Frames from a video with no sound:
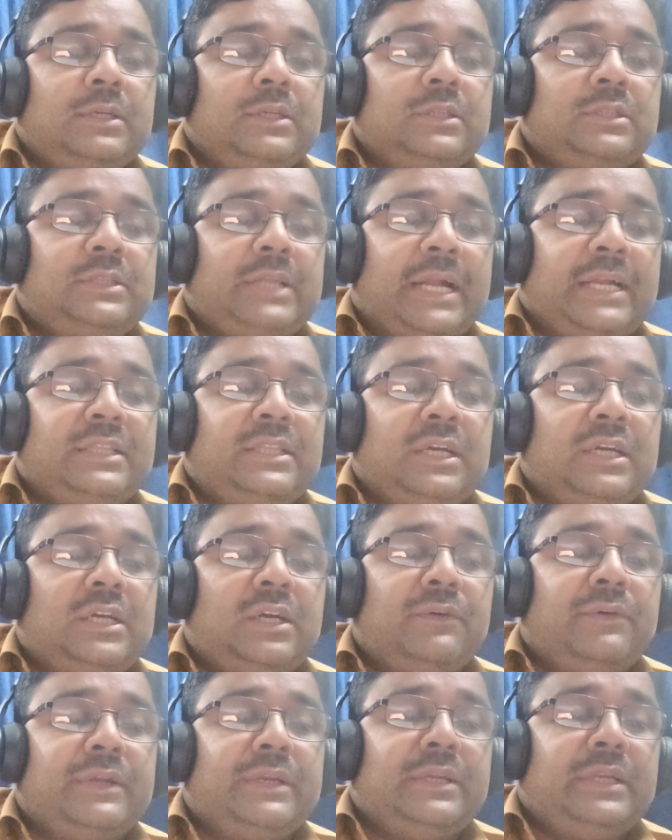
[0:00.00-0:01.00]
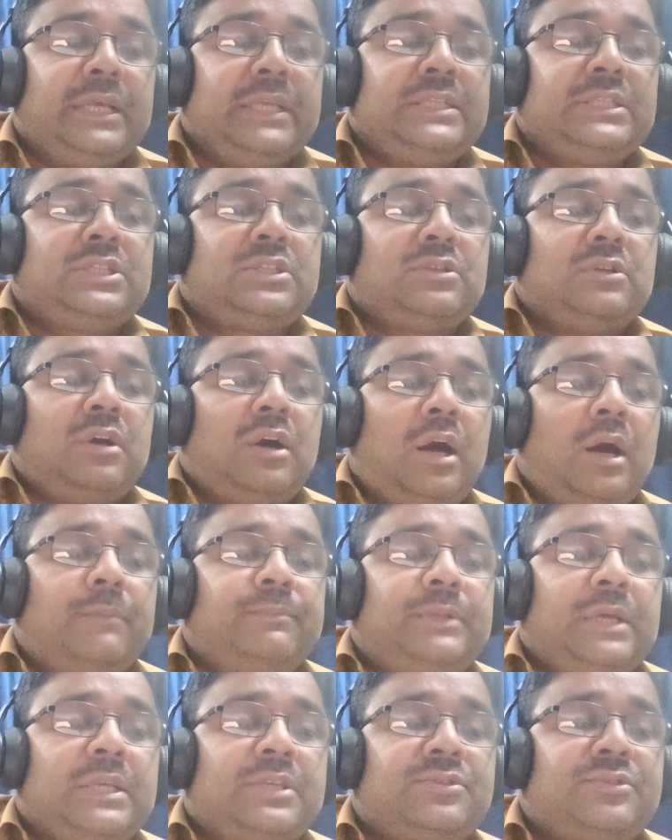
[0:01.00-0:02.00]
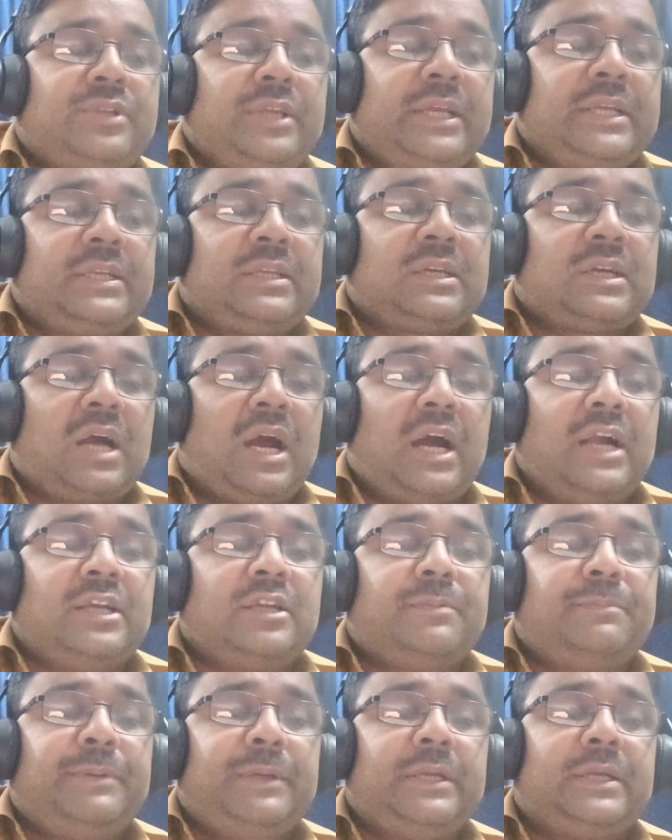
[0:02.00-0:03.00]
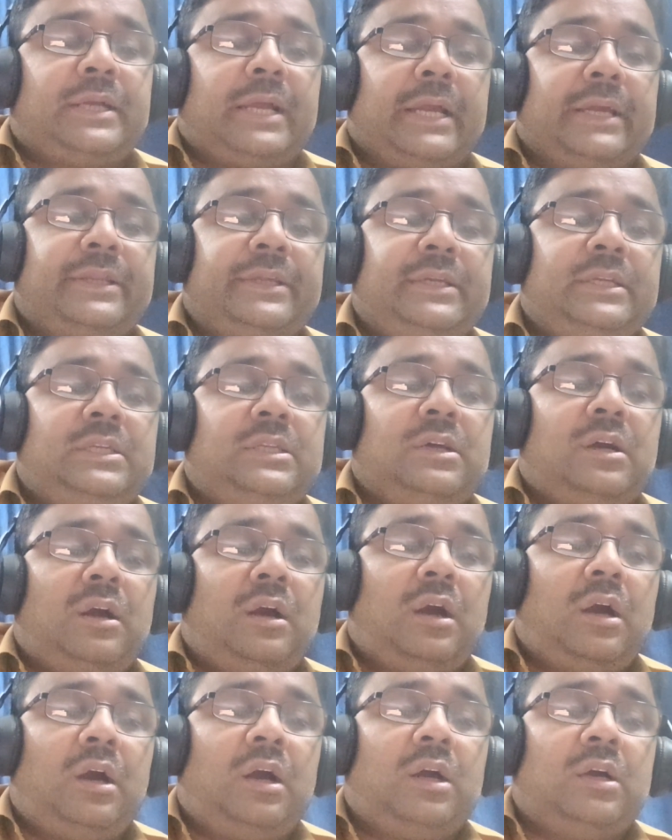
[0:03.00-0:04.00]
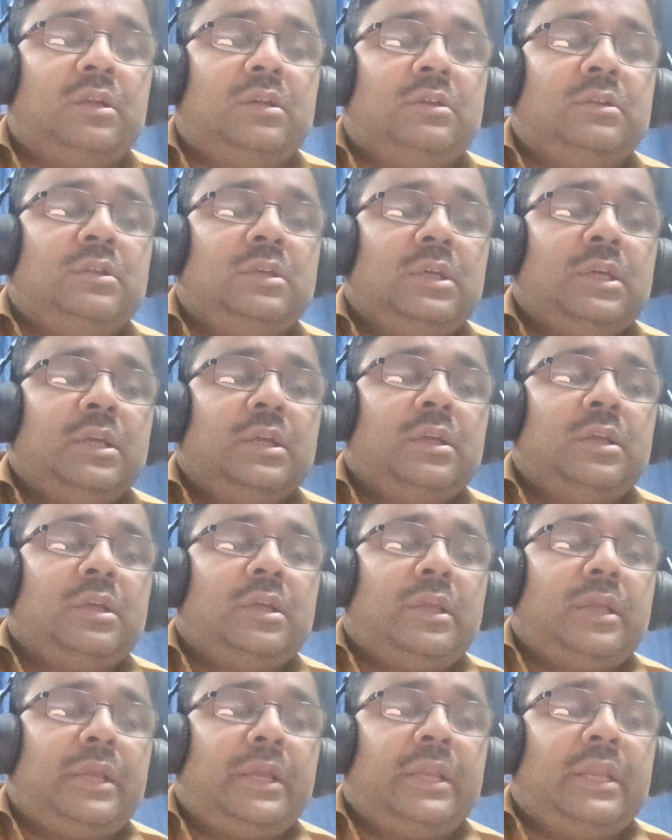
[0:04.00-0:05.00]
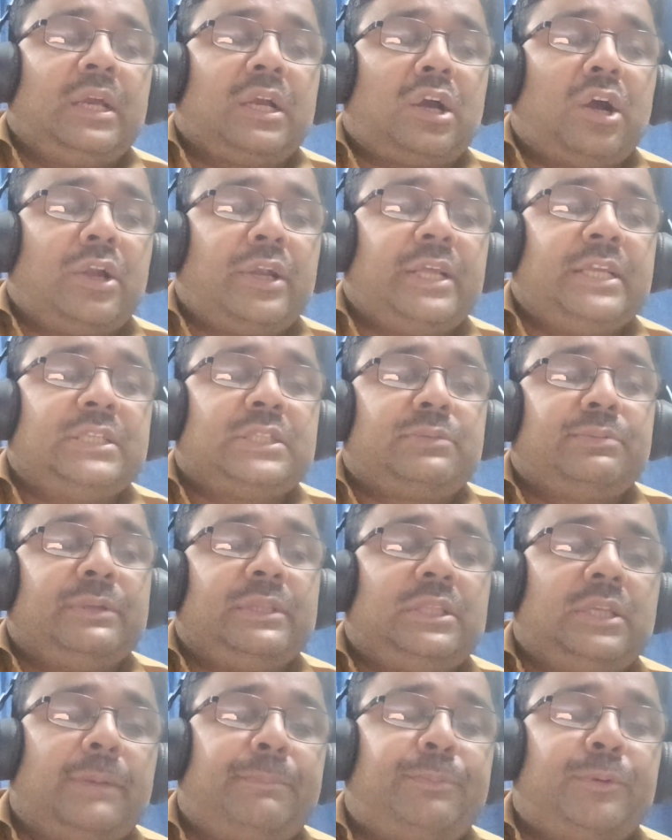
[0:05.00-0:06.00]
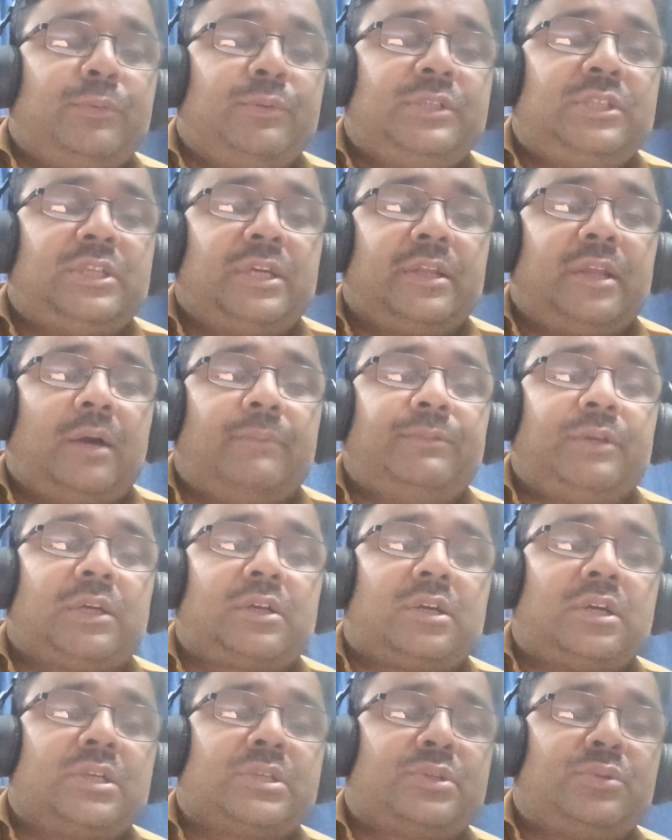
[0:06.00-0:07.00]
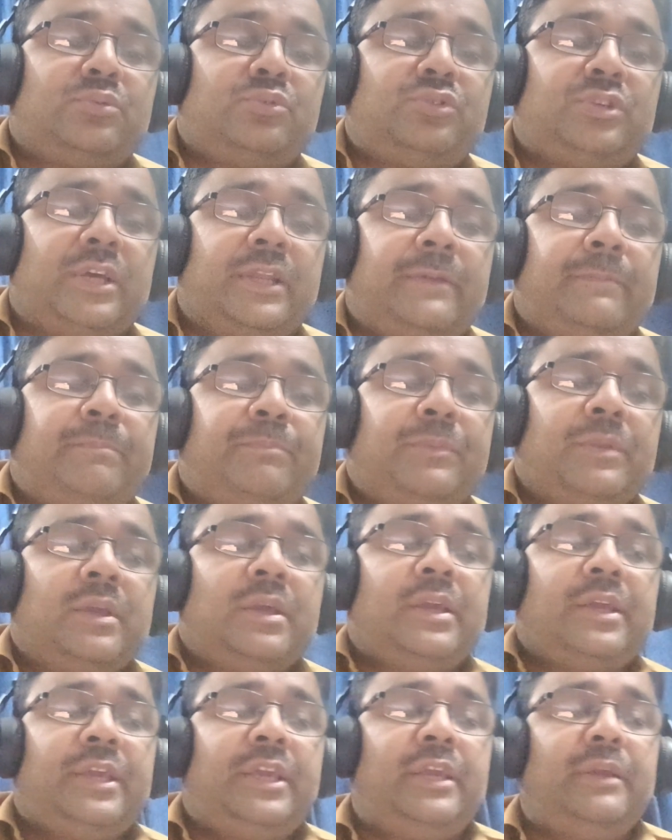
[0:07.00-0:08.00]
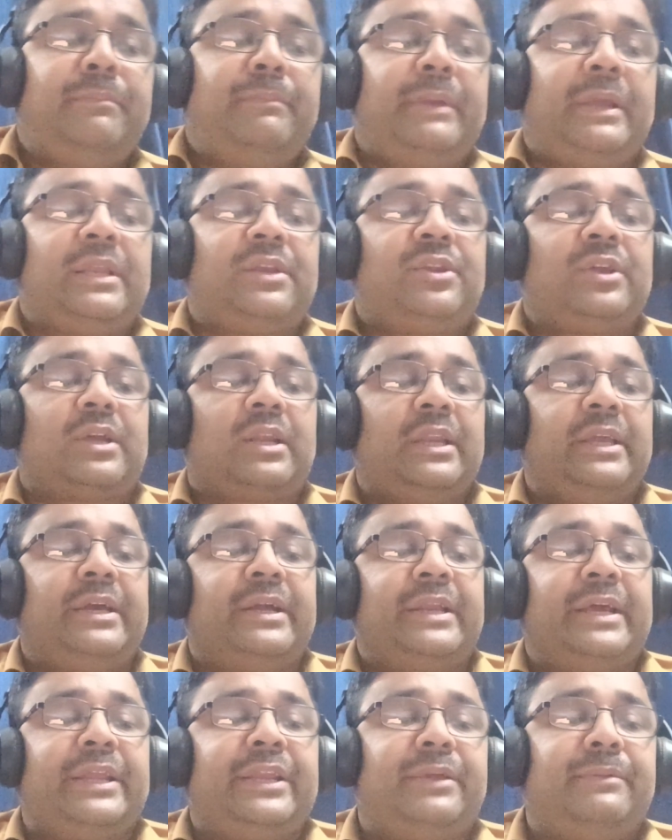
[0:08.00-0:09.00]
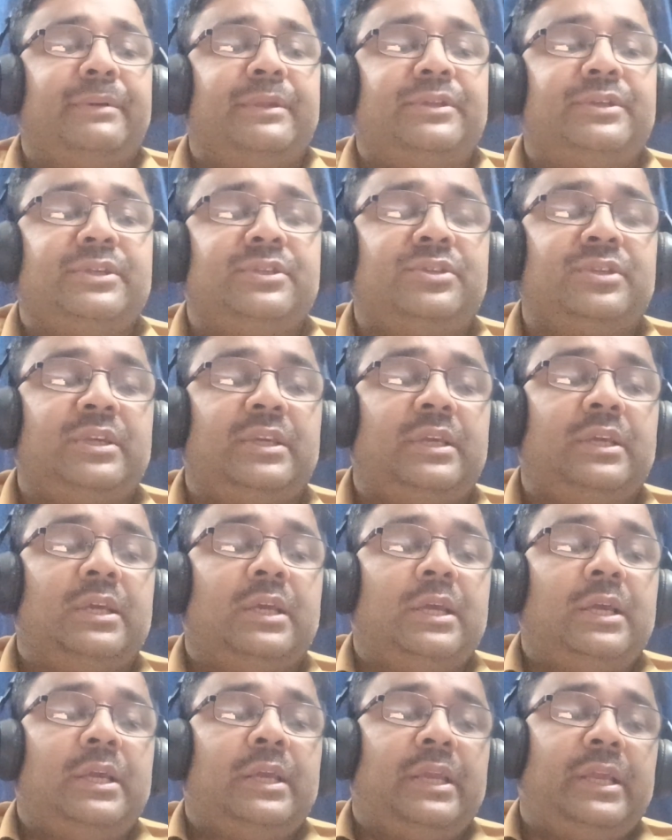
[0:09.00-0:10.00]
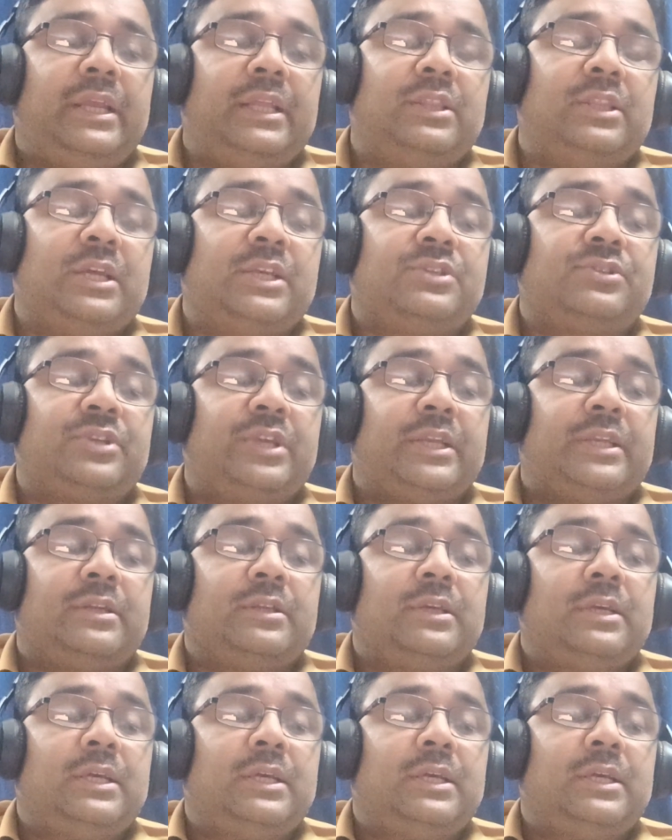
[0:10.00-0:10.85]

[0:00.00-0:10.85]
that the governance of the state can't be carried on in accordance with the provision of the constitution, he may declare an emergency in the state.